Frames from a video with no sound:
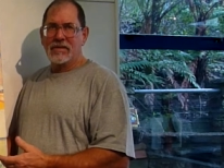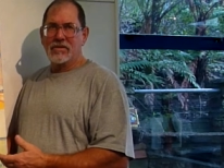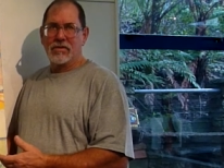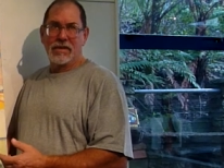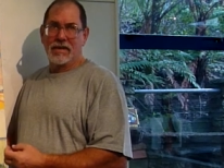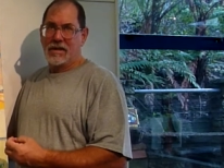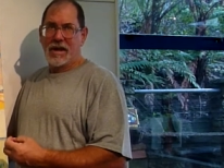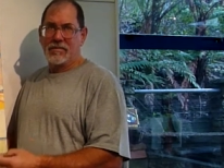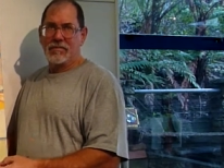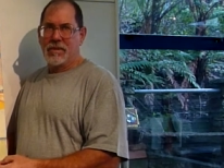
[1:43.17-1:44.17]
So, and
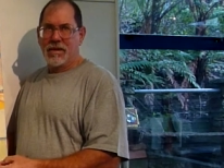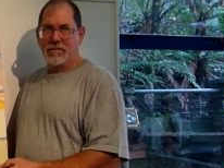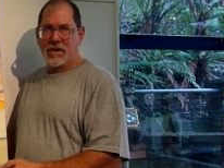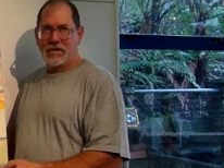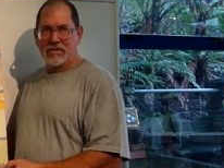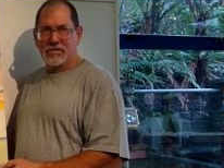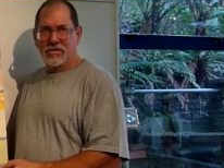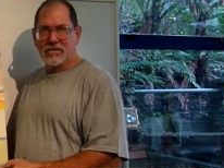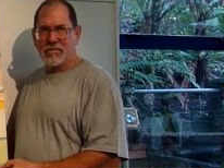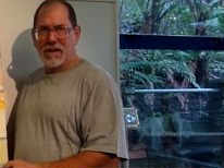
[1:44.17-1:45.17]
I'm not
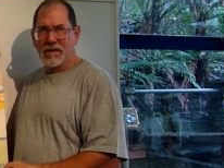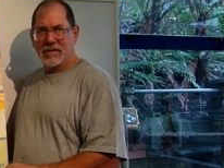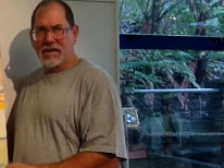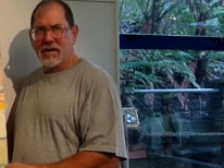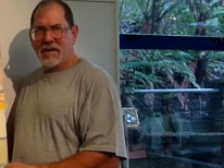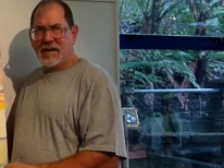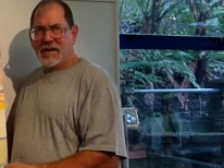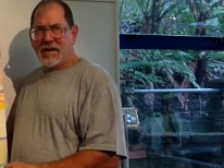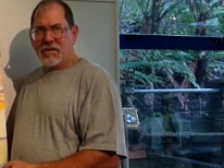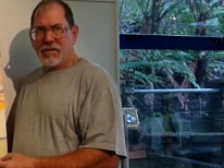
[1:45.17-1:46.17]
concerned about
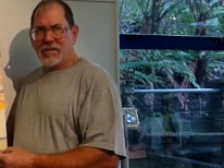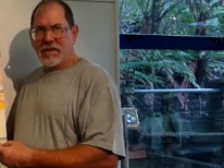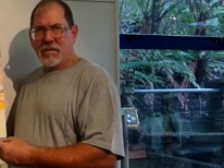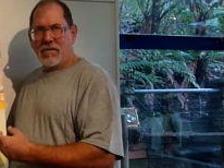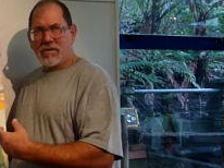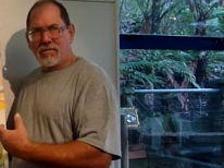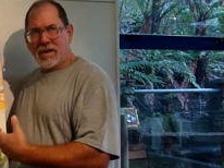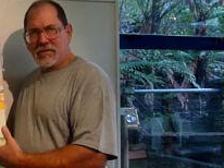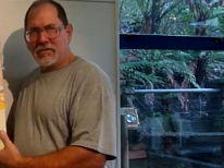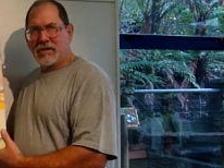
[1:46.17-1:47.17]
whether they want to
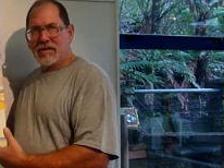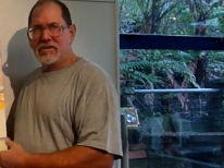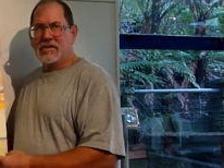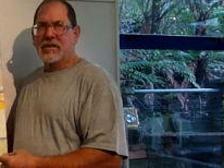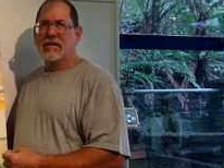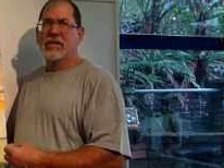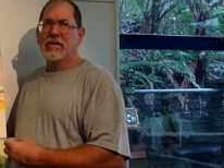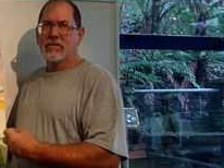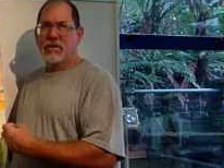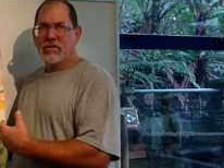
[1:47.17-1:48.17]
paint realistically
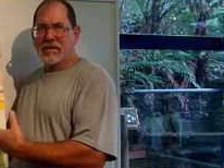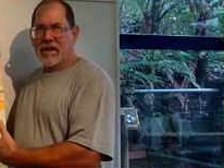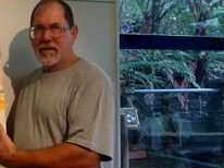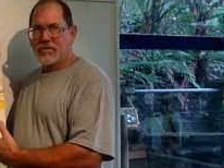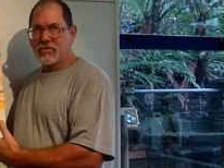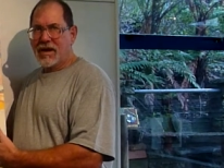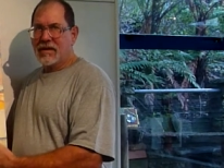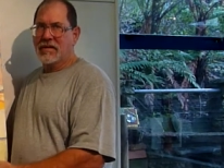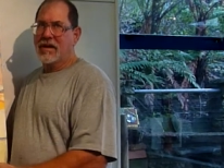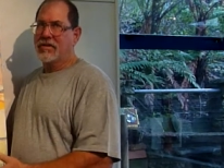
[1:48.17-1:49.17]
or totally
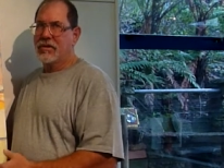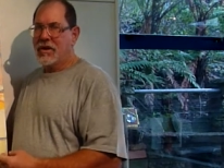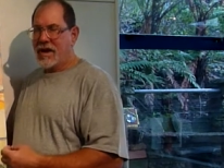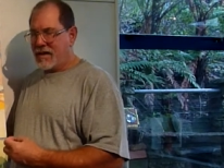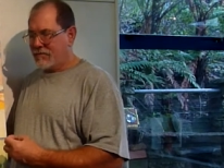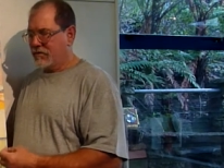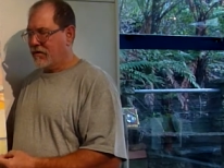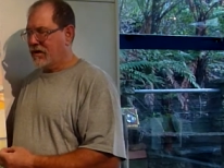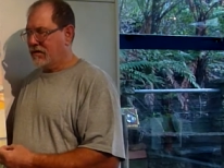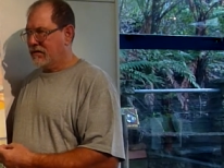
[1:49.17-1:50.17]
abstractly, although I have
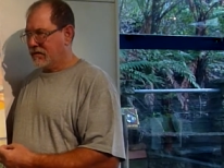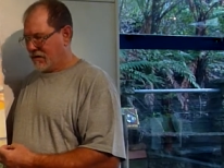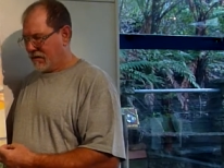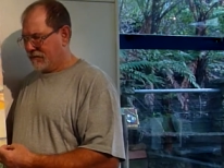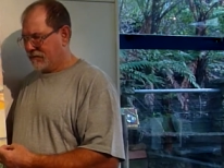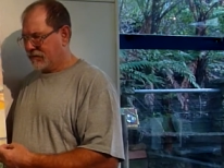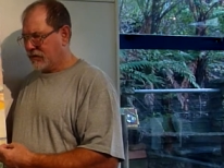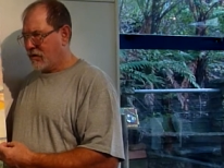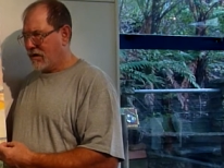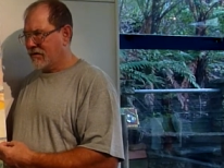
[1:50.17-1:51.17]

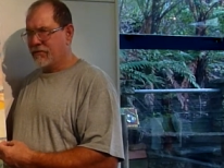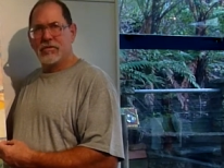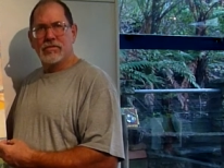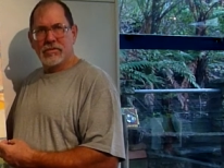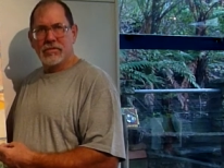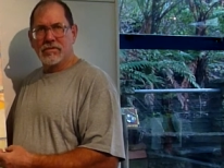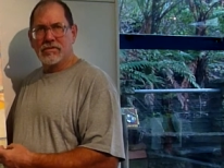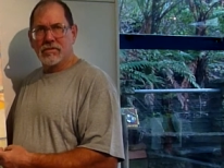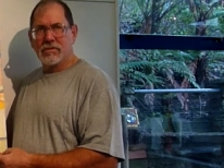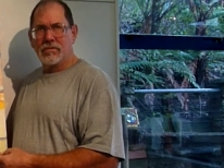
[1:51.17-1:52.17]
quite a few students
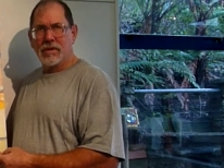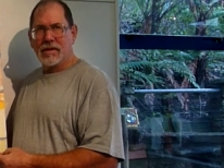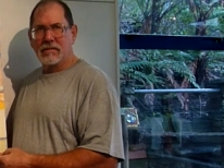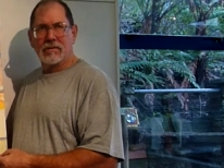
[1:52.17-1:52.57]
who do paint